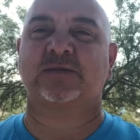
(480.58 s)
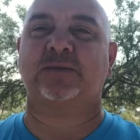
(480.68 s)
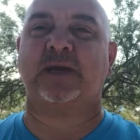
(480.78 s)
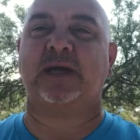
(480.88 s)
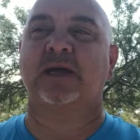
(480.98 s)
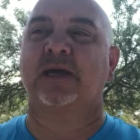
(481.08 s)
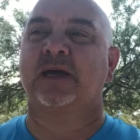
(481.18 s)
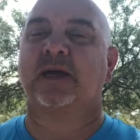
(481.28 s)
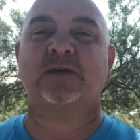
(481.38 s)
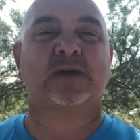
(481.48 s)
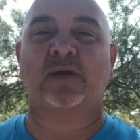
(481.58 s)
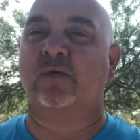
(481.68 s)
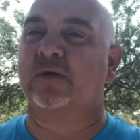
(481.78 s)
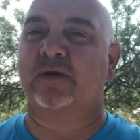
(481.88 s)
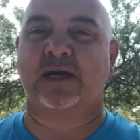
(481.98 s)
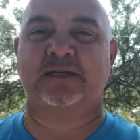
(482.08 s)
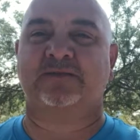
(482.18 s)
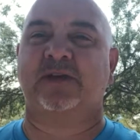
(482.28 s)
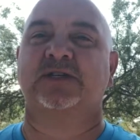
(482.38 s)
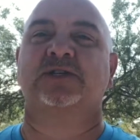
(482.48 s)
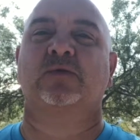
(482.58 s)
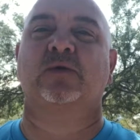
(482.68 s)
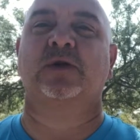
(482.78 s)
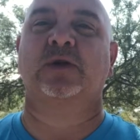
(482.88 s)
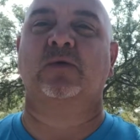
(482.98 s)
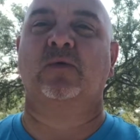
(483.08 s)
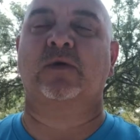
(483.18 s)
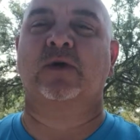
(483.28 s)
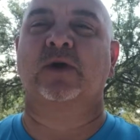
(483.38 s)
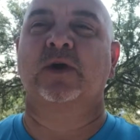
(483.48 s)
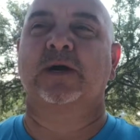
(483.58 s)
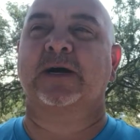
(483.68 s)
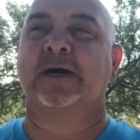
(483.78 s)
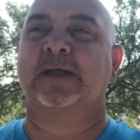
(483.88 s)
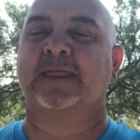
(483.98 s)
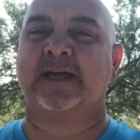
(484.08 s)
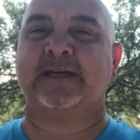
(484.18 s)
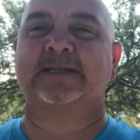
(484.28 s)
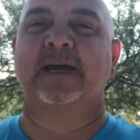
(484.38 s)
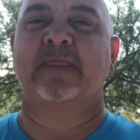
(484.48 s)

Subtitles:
to be, you can order a nice fish, or you can order things